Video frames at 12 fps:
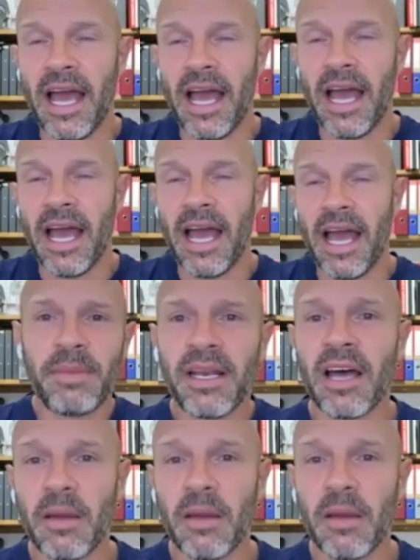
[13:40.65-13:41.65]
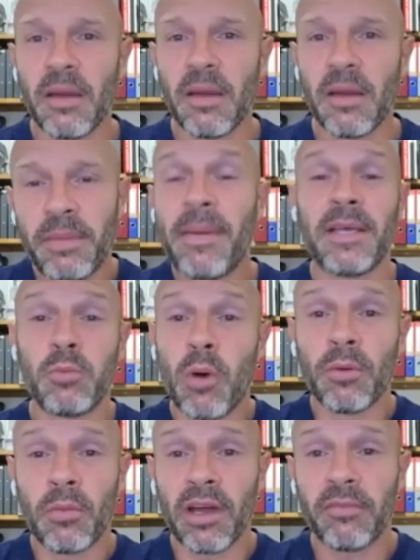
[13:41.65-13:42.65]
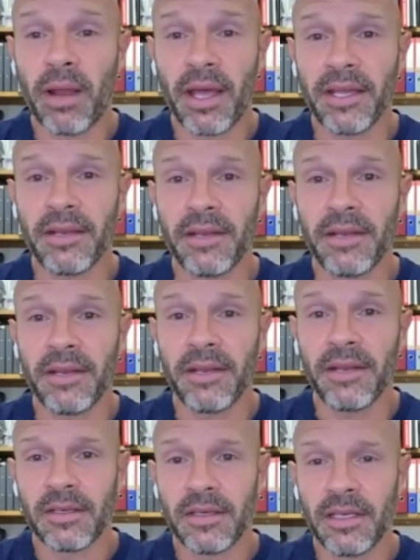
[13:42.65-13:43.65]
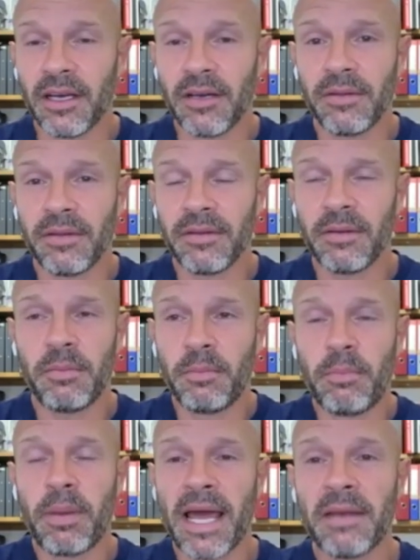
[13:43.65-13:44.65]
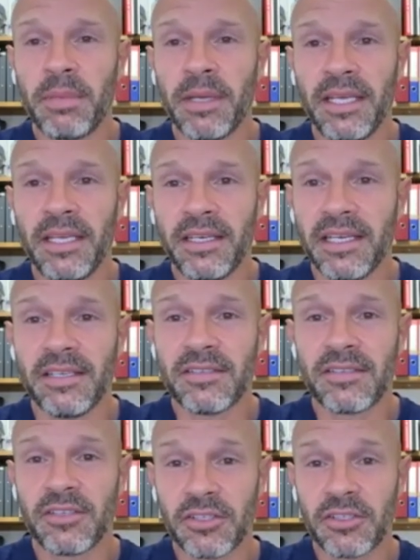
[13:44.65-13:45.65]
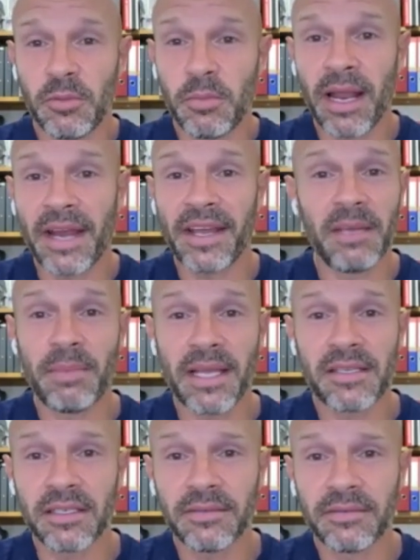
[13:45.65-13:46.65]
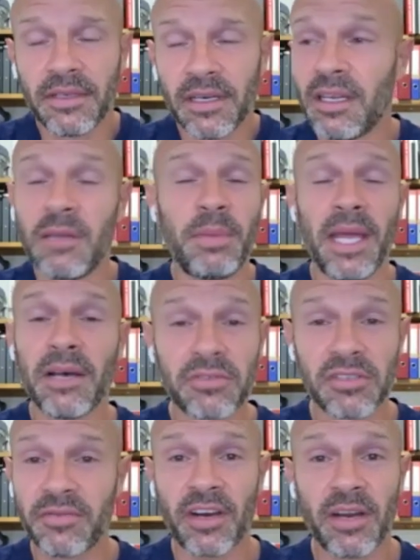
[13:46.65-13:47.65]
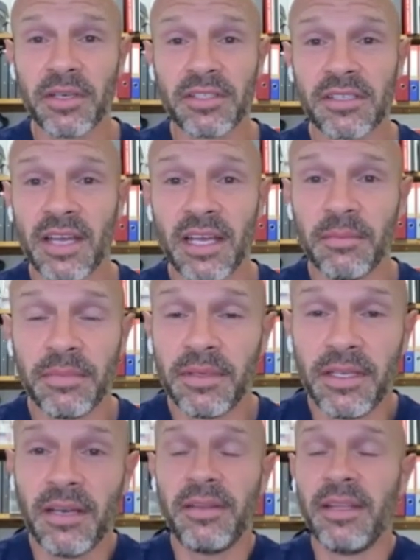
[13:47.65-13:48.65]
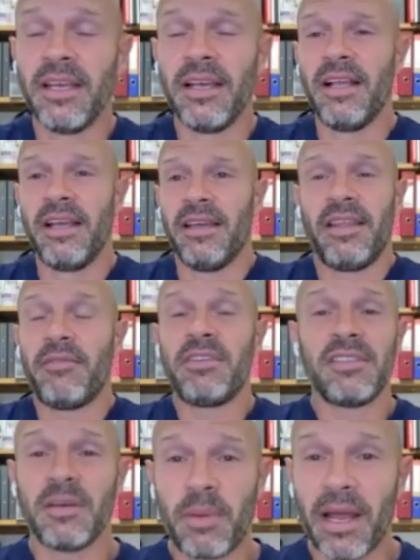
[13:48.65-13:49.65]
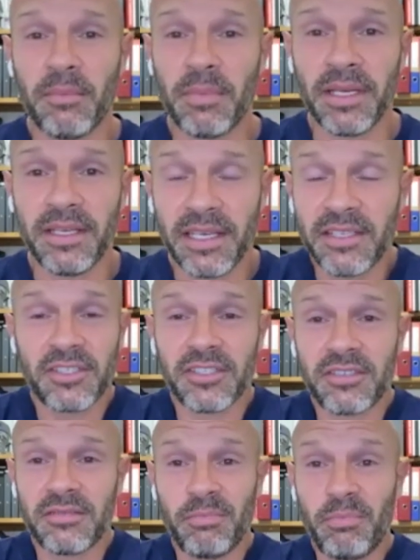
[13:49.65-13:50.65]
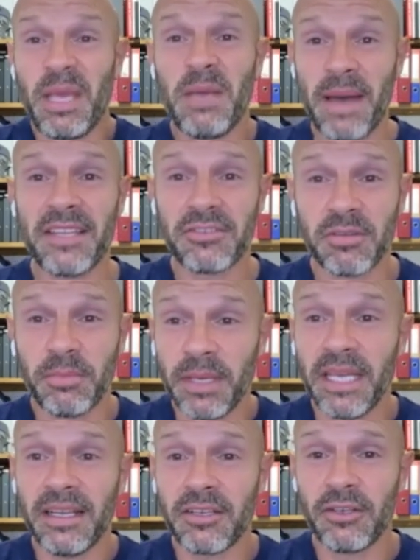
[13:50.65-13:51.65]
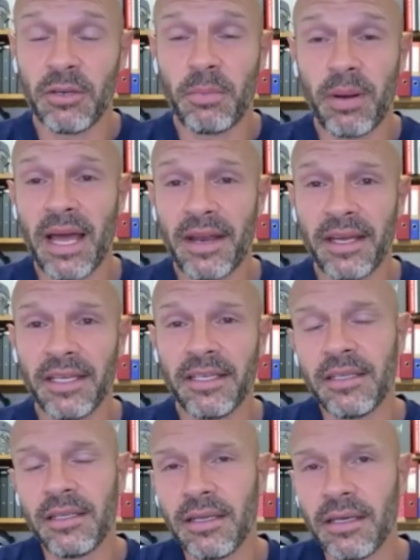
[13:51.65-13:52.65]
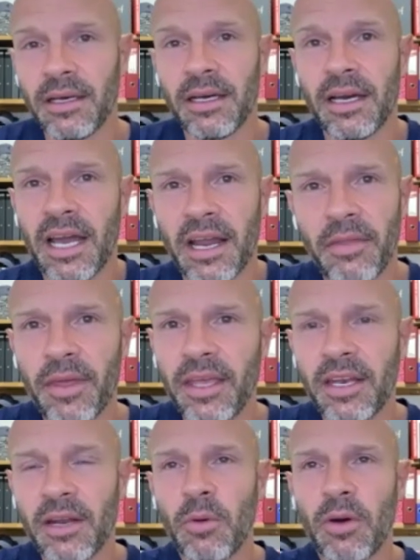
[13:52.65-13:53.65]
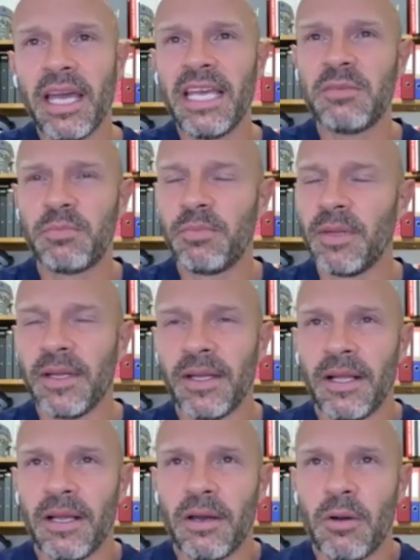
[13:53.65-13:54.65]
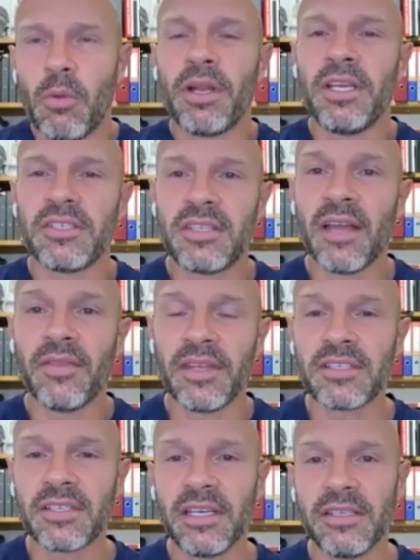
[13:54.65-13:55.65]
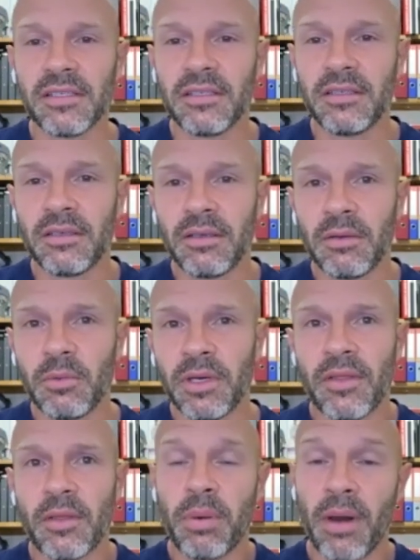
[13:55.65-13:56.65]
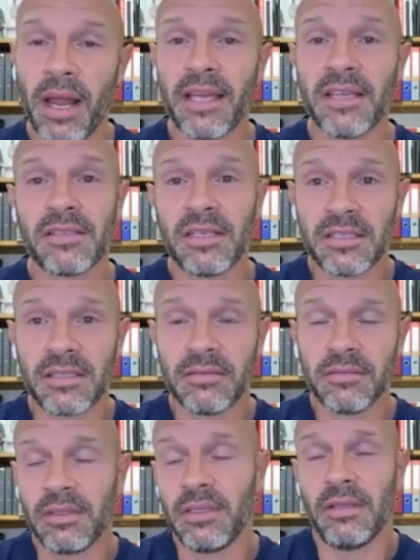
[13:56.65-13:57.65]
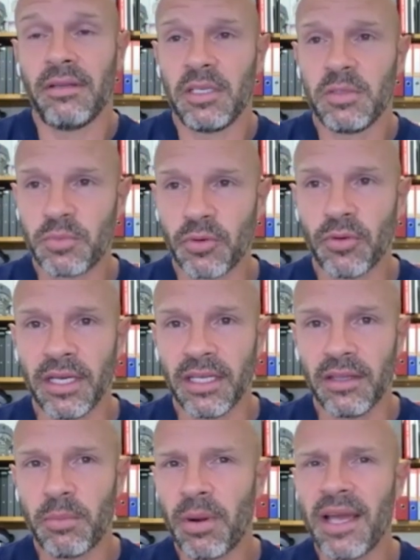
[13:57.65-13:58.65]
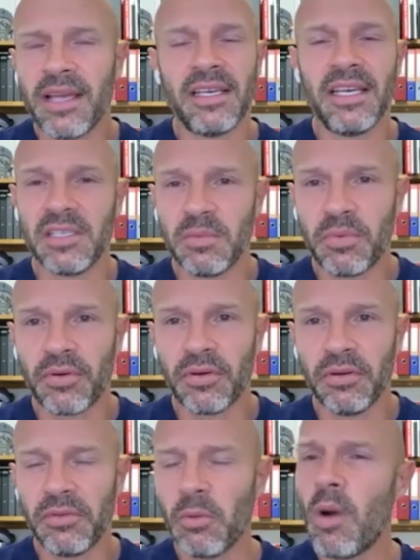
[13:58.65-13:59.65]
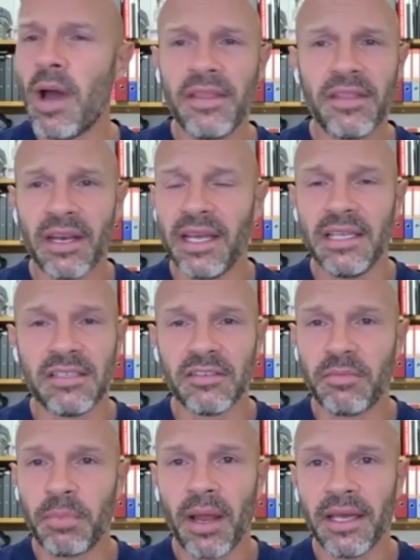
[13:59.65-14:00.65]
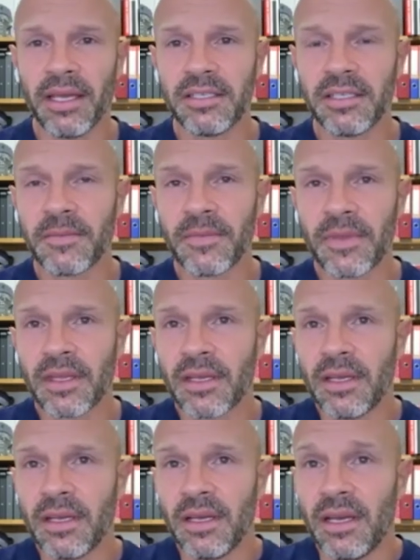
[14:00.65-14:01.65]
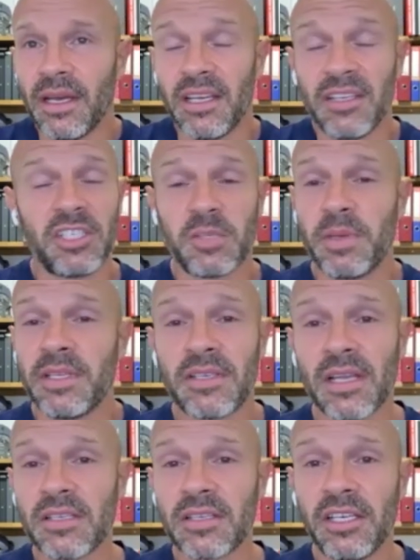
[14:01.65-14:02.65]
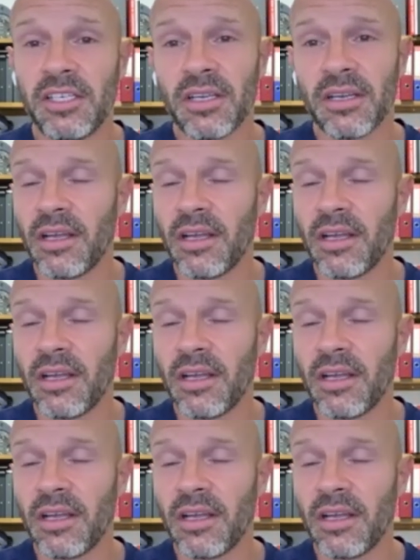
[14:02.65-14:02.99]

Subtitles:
And it's a bit like Pep. Pep has one way of playing. You know, plan B is just do plan A better. And Bielsa's very much the same. You know, there isn't a plan B. It's just be better at being good at plan A. And I think, you know, what he has done this season with the players that he's brought in, the players that he's improved, the way that Leeds have played has just been sensational.